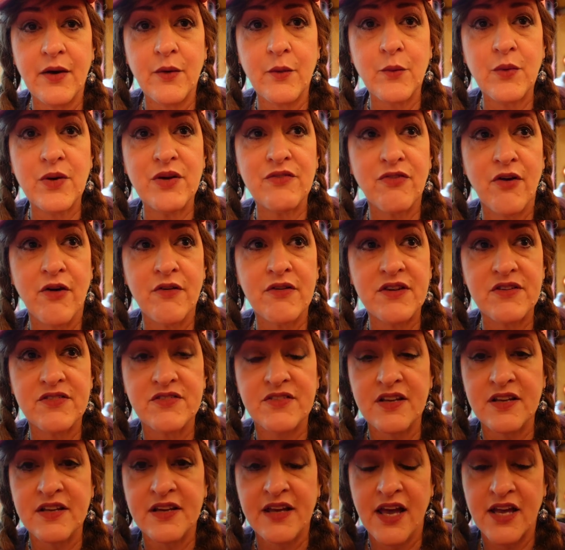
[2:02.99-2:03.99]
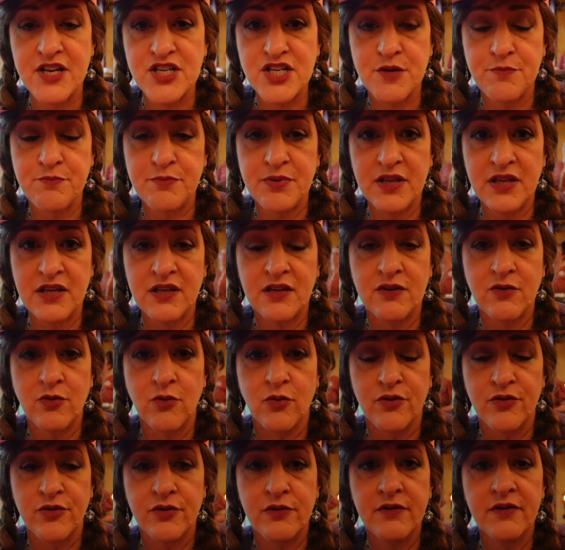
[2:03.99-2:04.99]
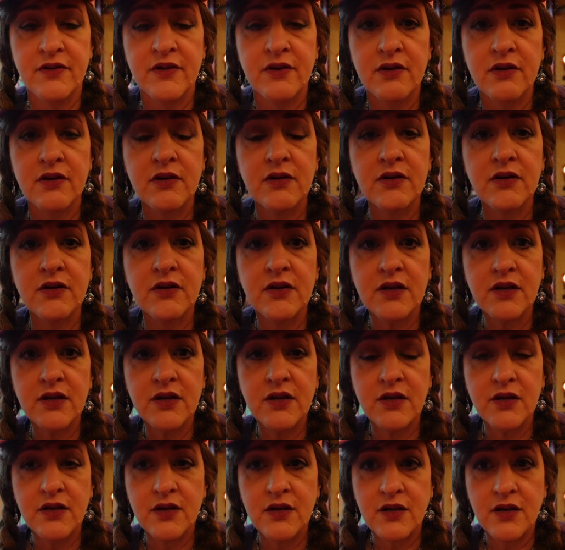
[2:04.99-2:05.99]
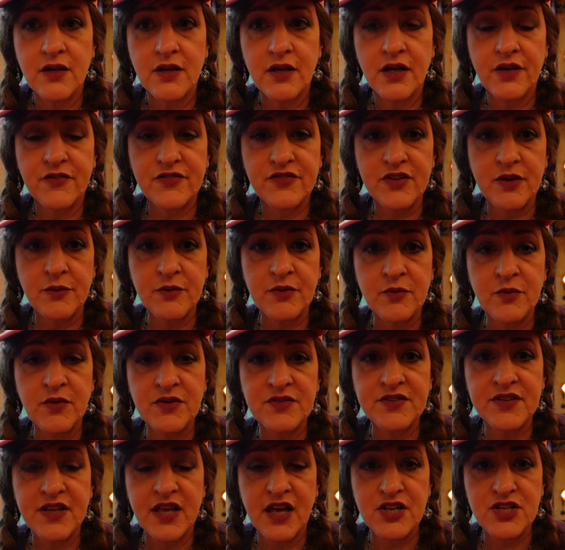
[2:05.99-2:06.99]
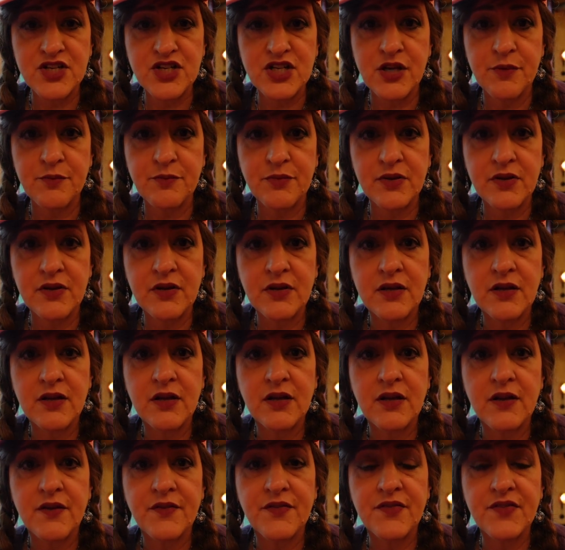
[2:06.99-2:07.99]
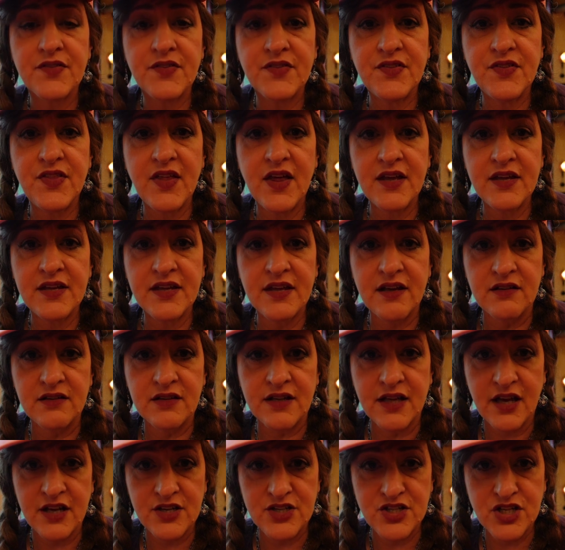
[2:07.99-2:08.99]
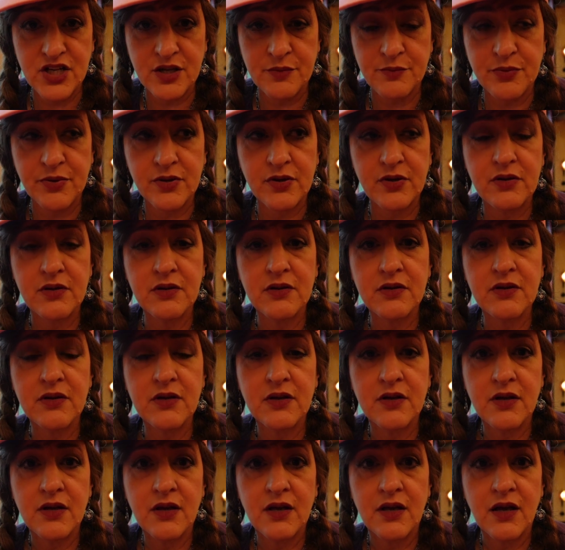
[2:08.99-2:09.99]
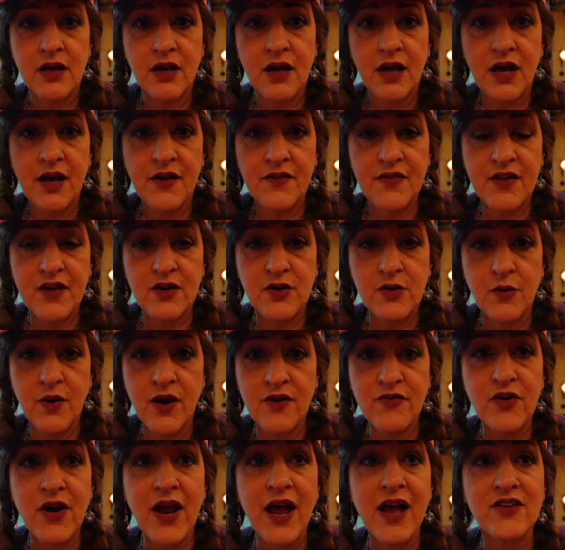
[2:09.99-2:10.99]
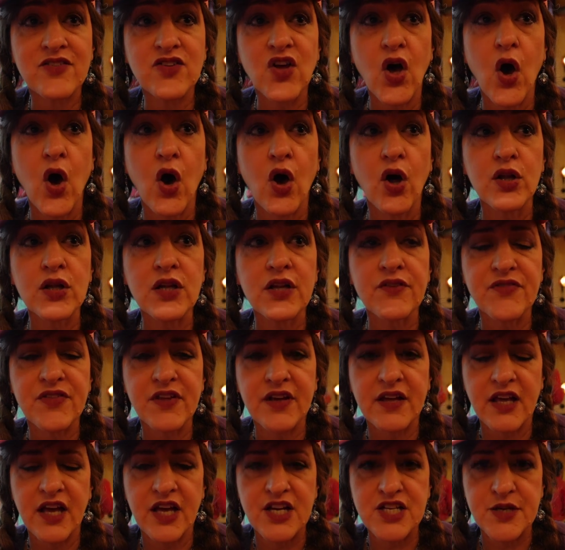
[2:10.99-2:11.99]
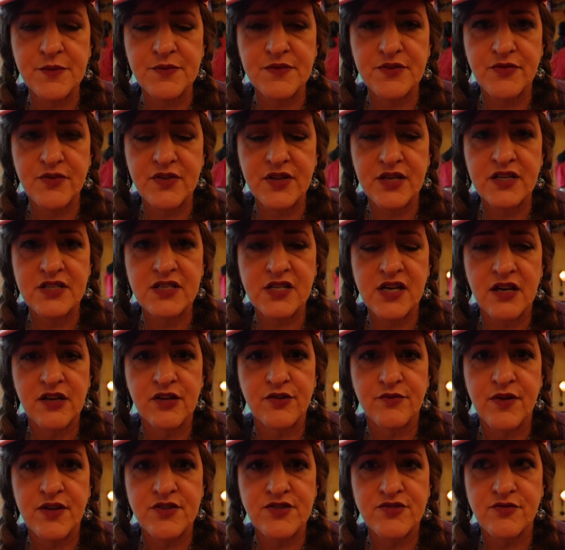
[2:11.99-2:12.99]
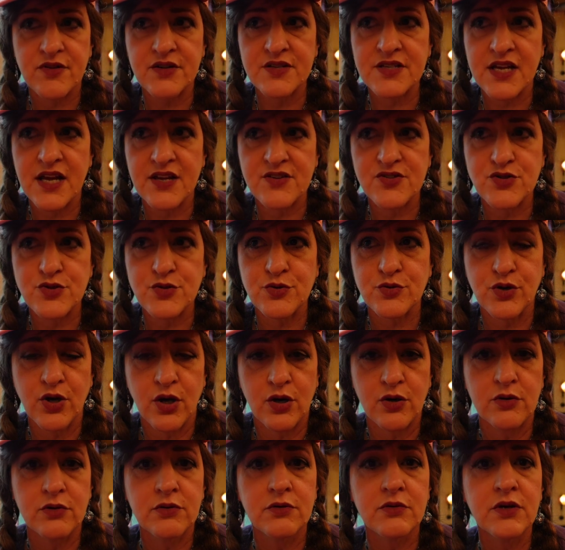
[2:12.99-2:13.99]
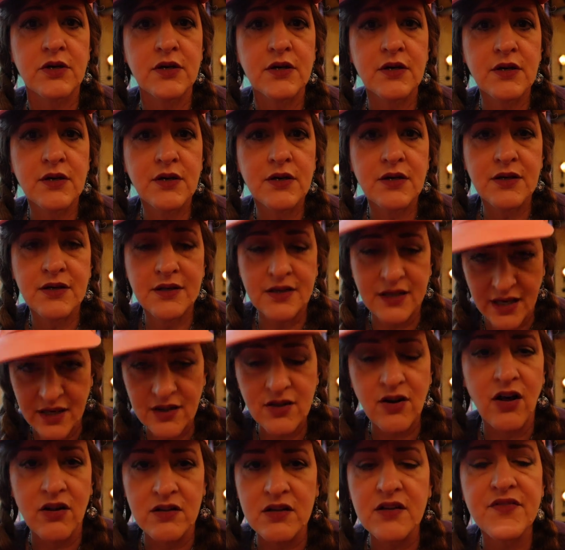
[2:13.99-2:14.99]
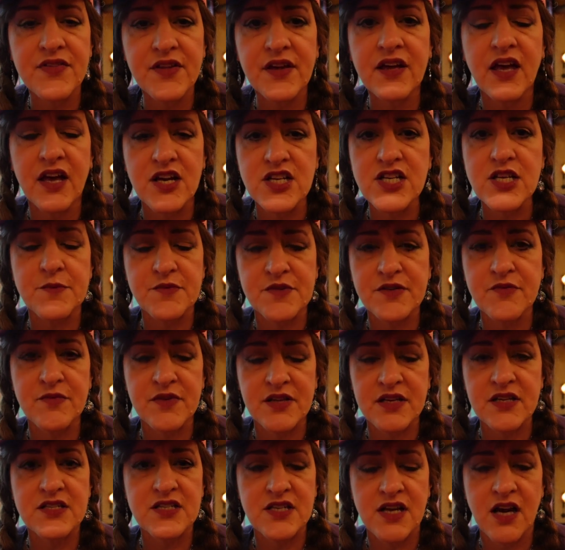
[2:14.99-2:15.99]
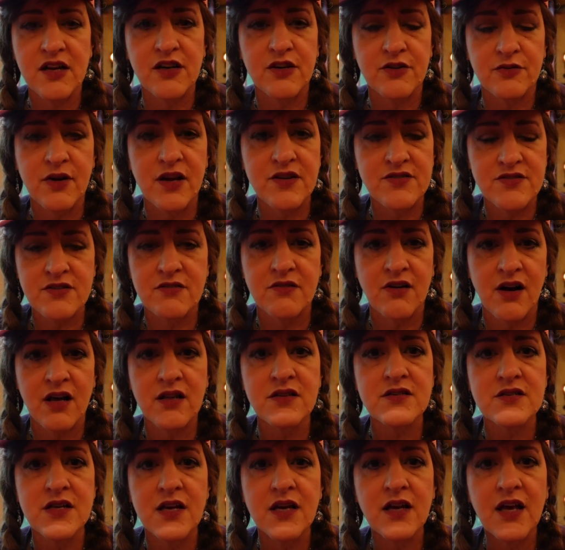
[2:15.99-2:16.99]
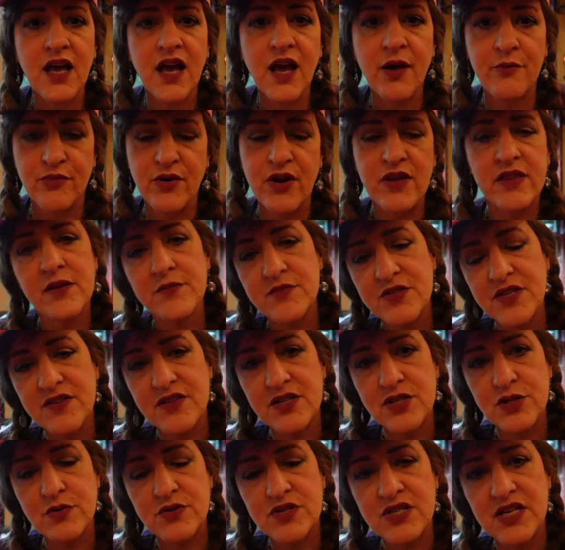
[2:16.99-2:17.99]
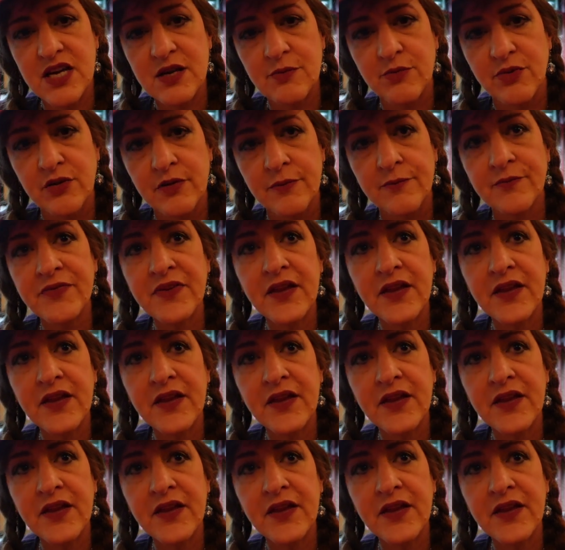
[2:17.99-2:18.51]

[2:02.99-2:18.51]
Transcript: we've already seen ketchup being ordered. If someone wants ketchup, they yell ketchup. And then whoever has all of the ketchups for the entire restaurant has to go get all of the ketchups from the entire restaurant and bring them to the new table.